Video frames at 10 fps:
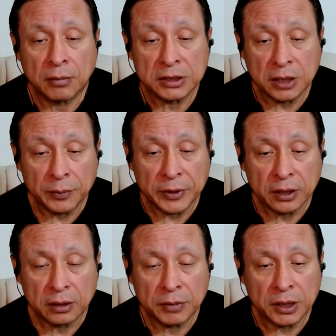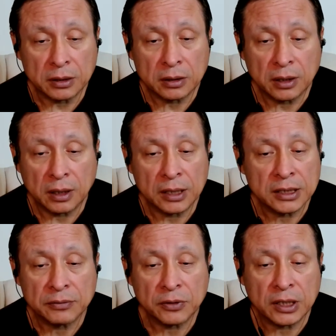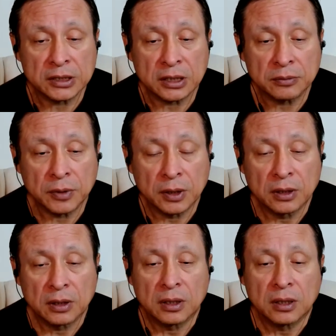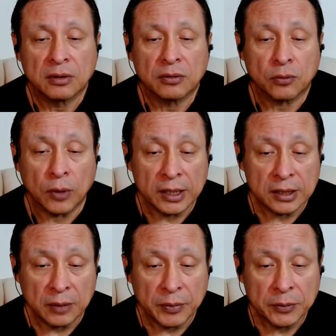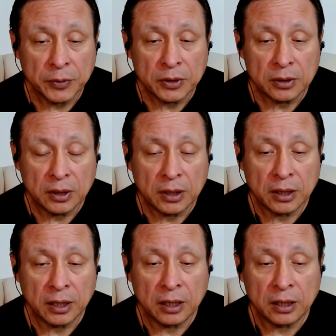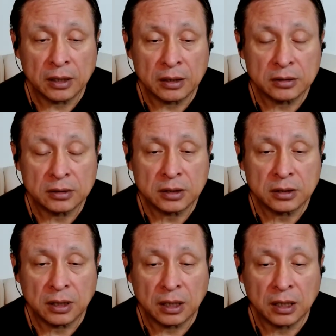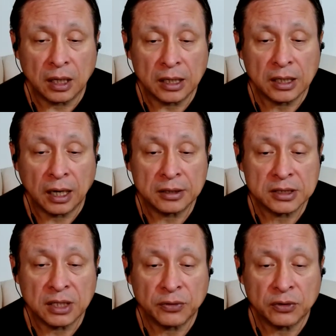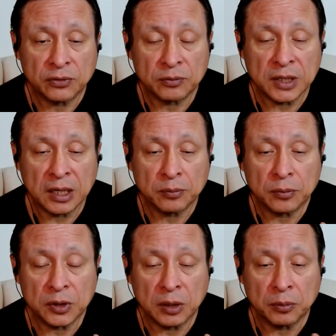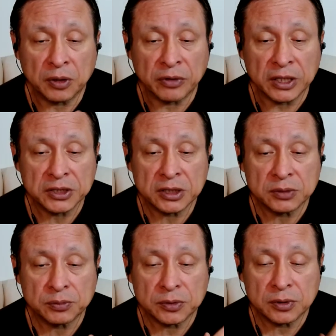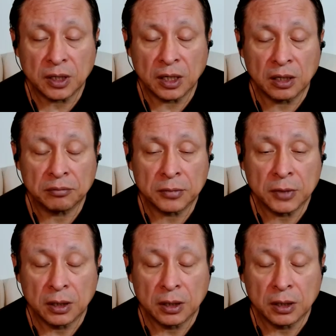topic, but I never ended up writing that paper, and I kind of suffered from the perfectionist um